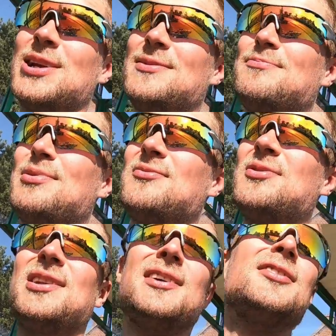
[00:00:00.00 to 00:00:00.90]
really been
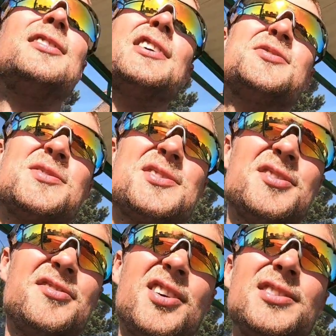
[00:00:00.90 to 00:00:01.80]
really good entrance
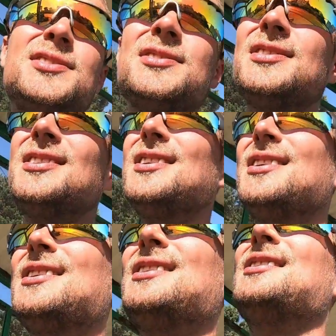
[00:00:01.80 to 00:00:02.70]
to France,
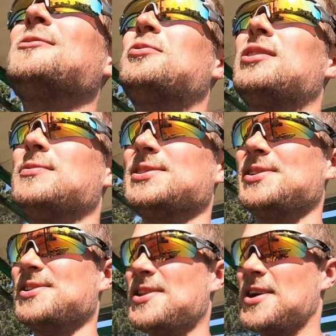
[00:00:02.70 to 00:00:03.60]
where I was
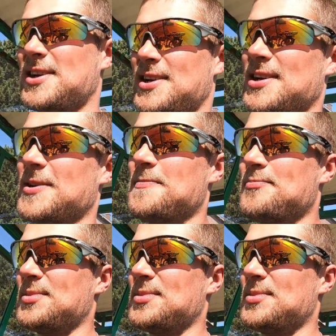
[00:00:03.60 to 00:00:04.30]
stuck uh,